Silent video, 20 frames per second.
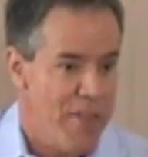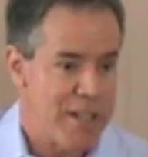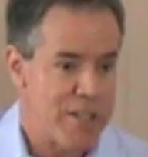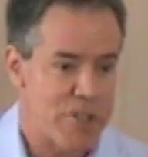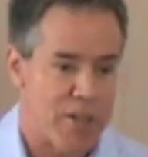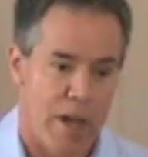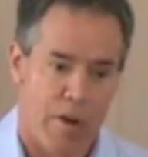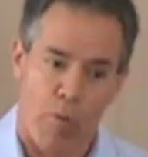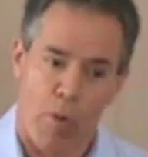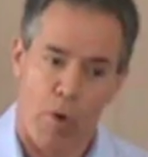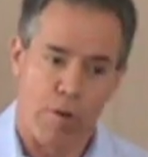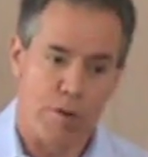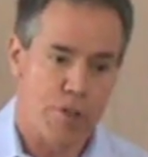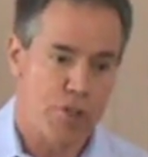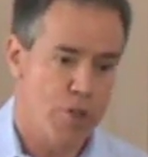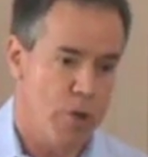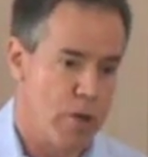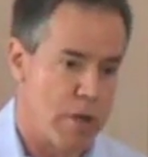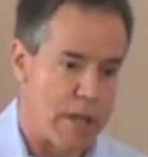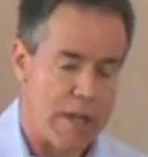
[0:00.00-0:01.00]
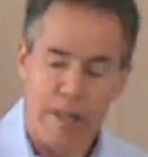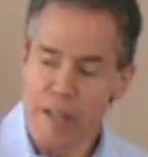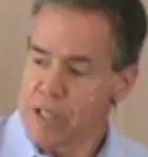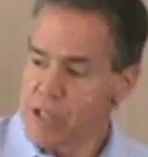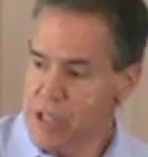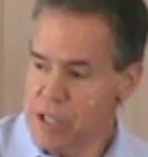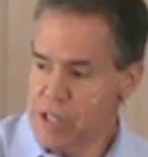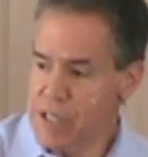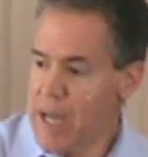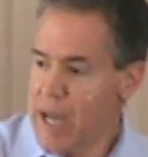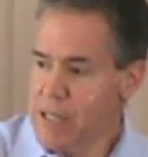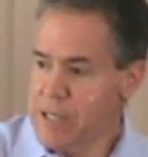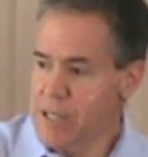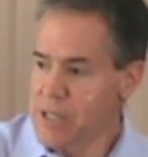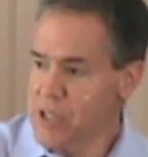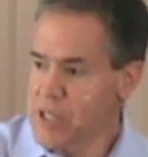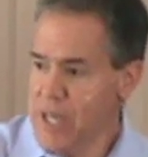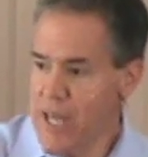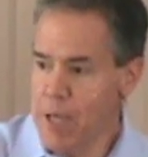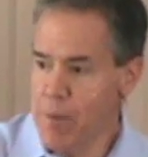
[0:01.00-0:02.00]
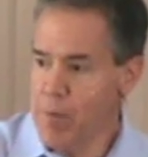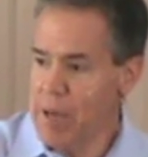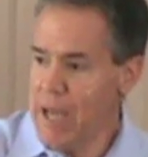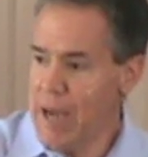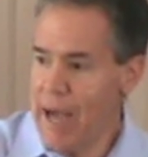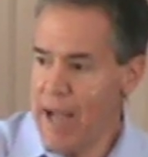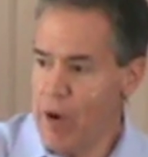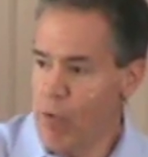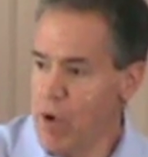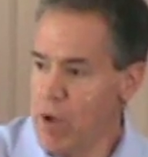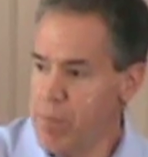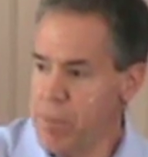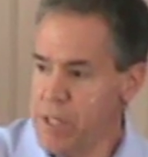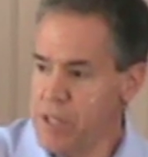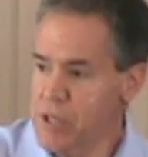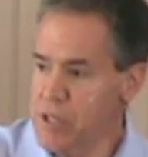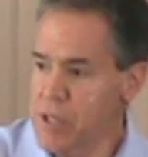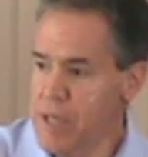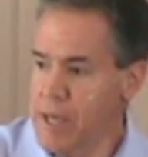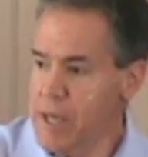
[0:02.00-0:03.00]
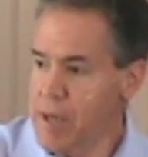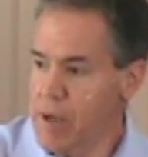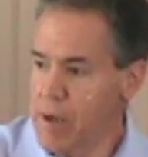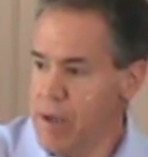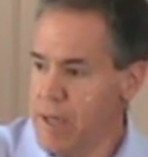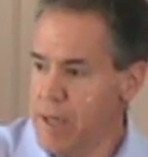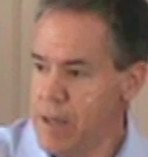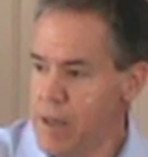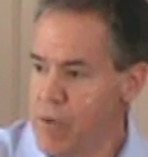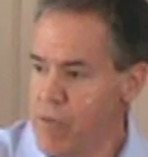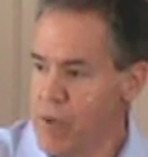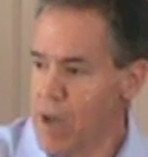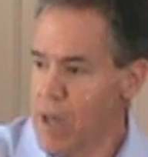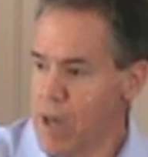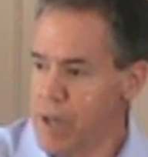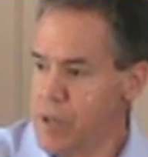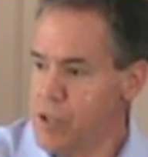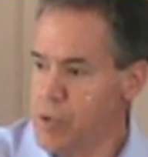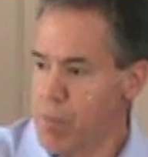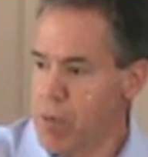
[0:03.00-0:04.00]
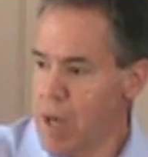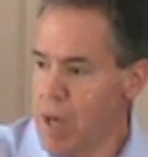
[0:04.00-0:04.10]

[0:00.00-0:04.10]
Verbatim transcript: they said, well, surely this is not the same guy we've been seeing in the village